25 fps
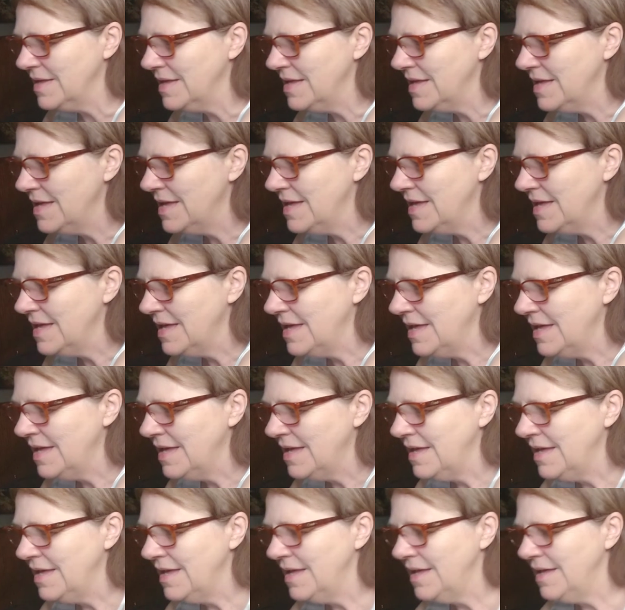
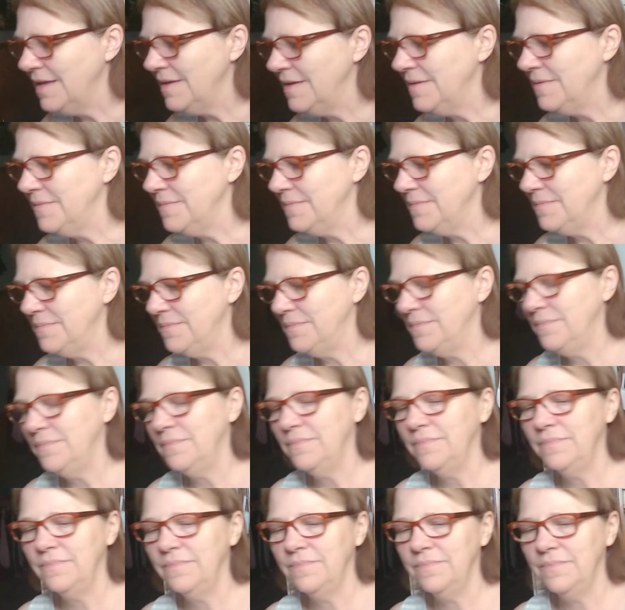
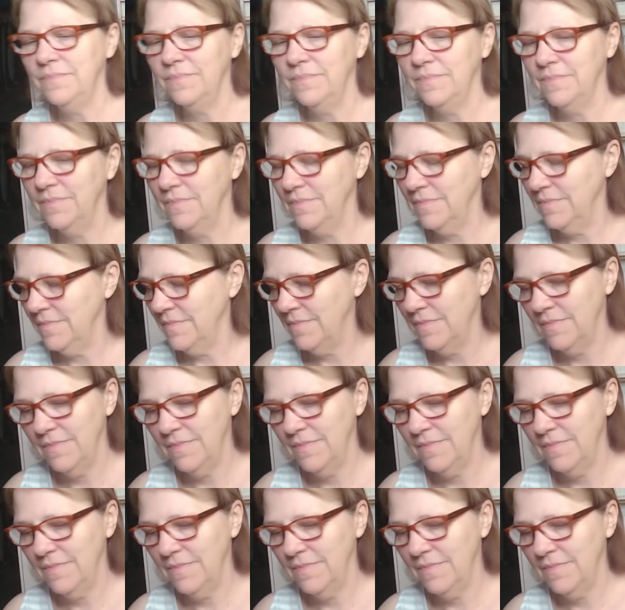No one is speaking in this clip.